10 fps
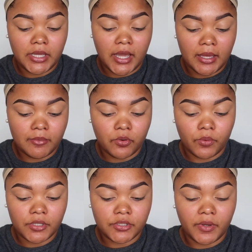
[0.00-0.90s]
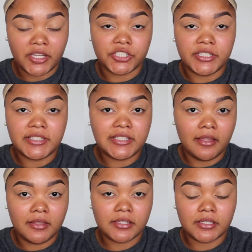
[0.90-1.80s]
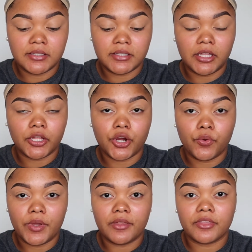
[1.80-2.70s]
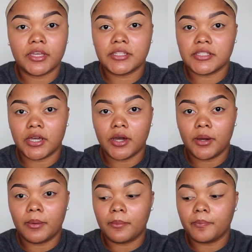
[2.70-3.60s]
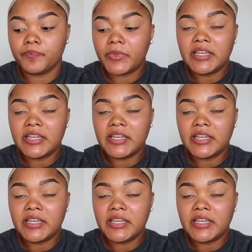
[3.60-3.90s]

I am going to actually set this concealer with some